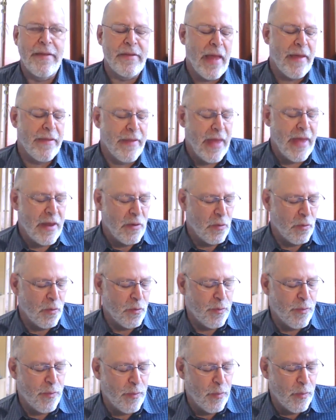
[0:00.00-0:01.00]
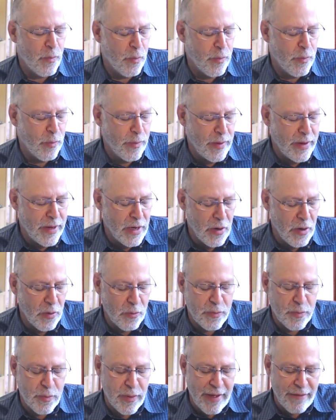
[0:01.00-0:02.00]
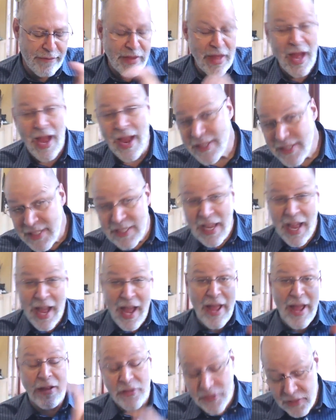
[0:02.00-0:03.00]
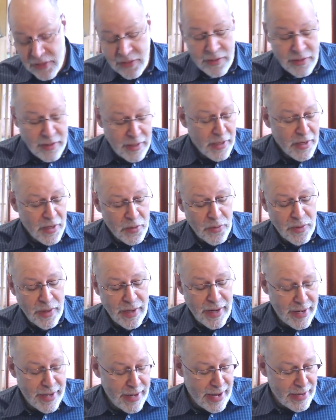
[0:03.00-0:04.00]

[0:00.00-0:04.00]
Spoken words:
then, we have 9 styles, right?